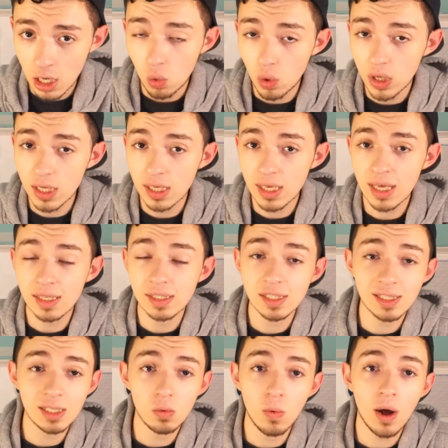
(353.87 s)
We can
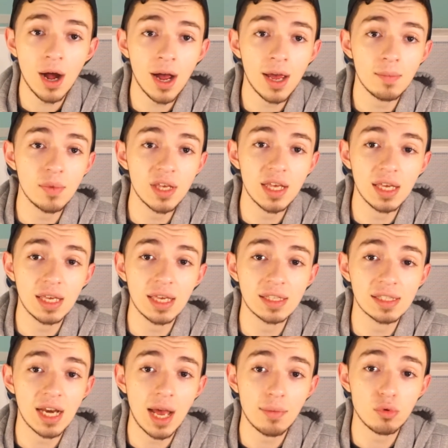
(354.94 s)
see why, being
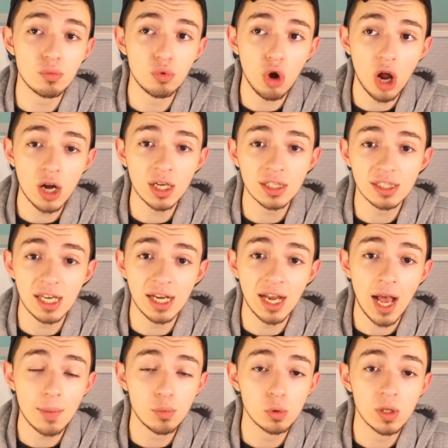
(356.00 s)
it's an Apple product and
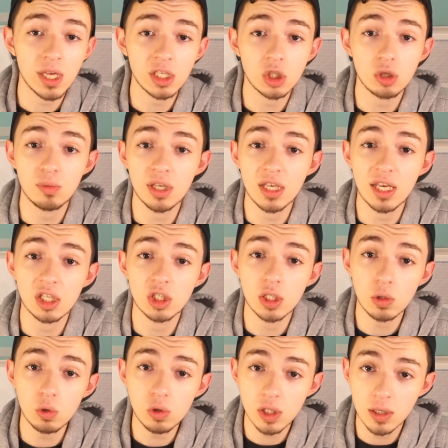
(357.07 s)
Apple likes to be
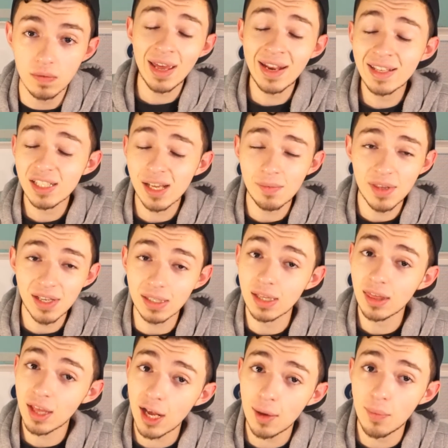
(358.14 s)
exclusive. It is something to
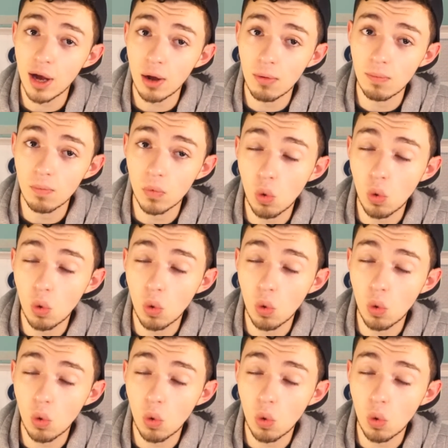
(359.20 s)
think about.